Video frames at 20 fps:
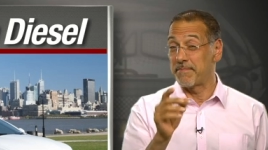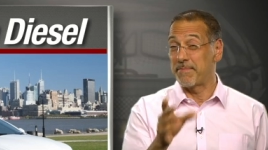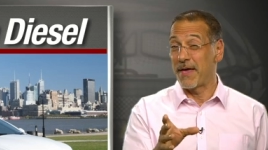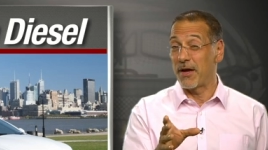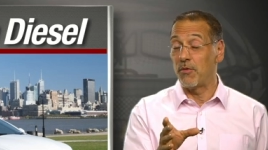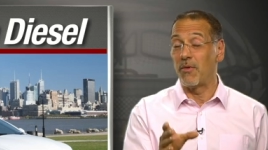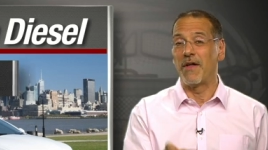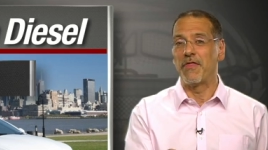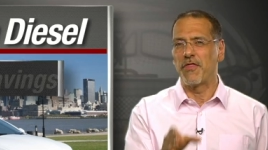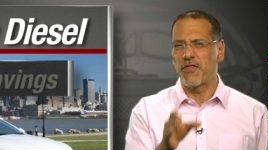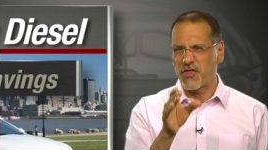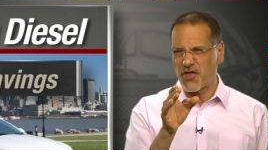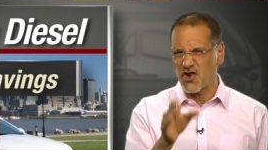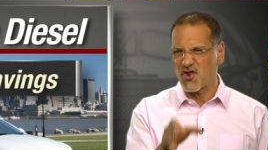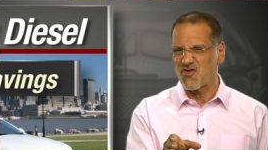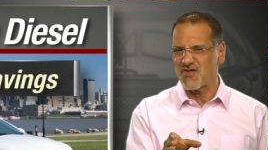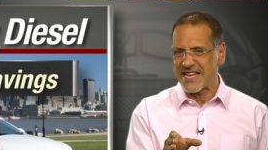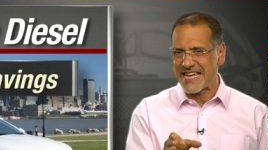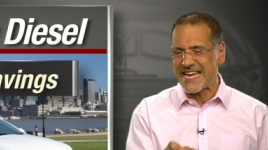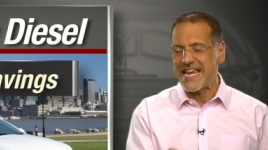big one
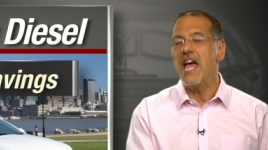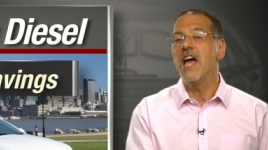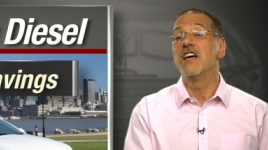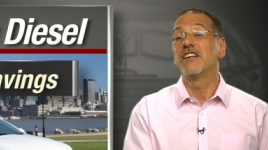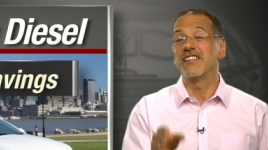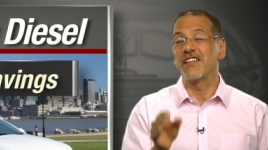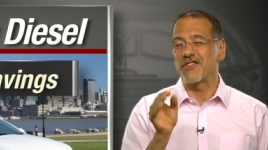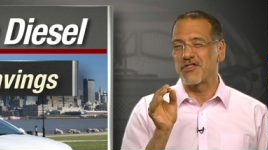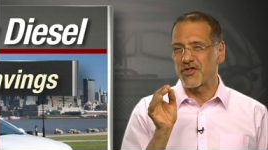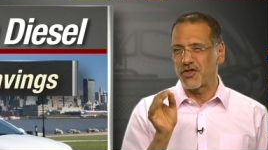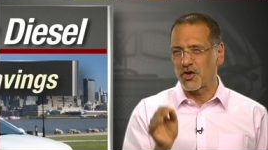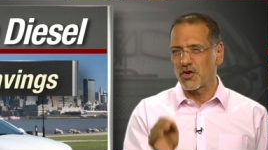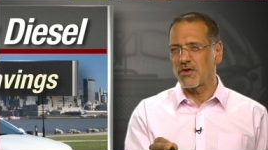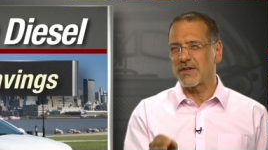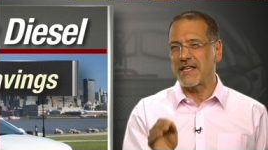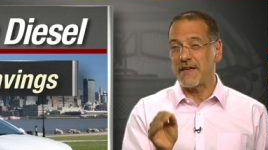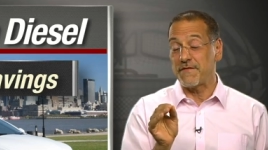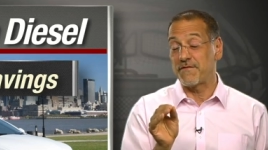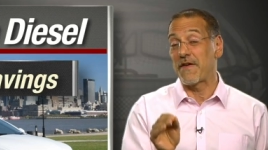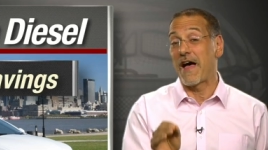30 to
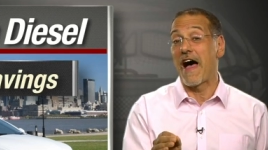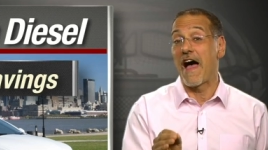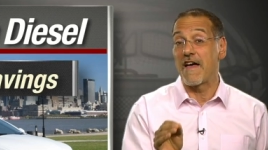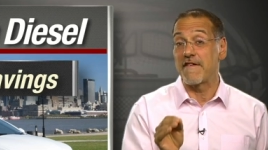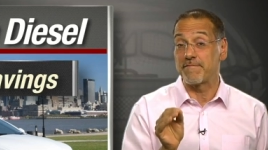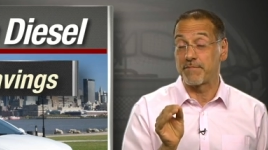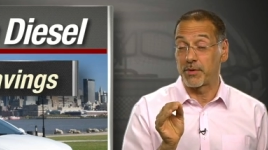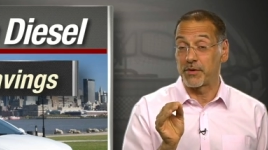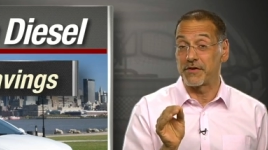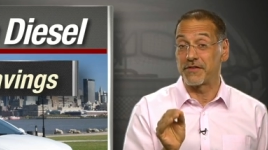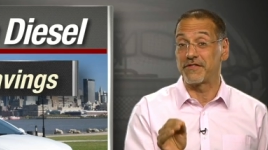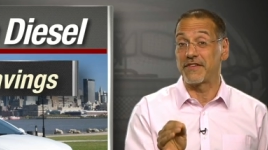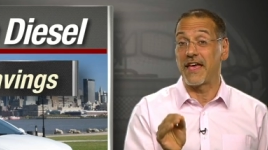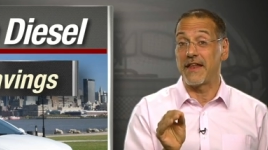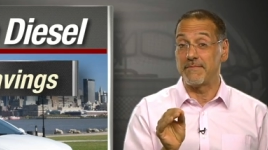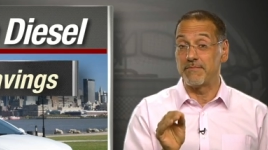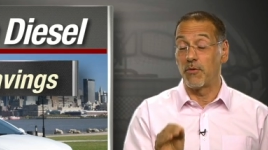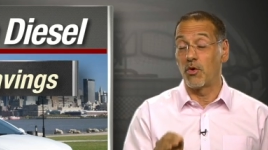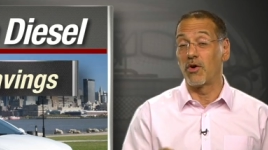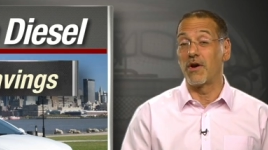
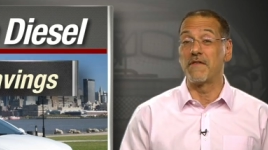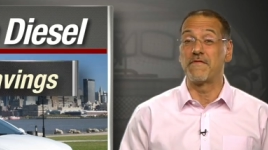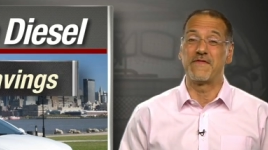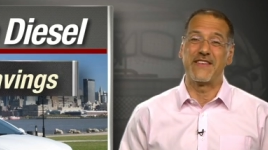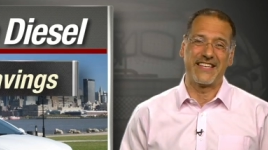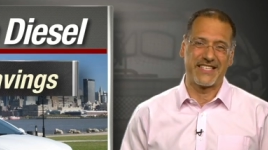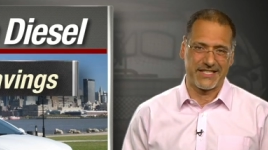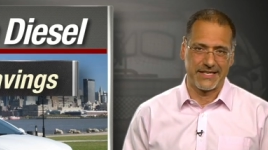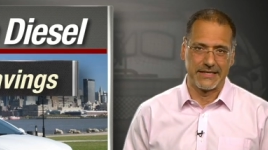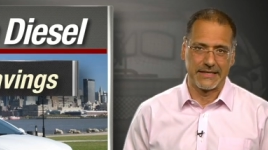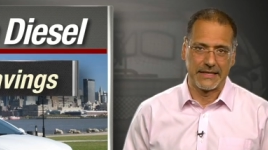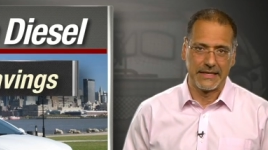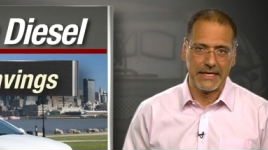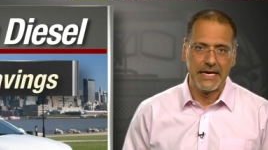35% more efficient.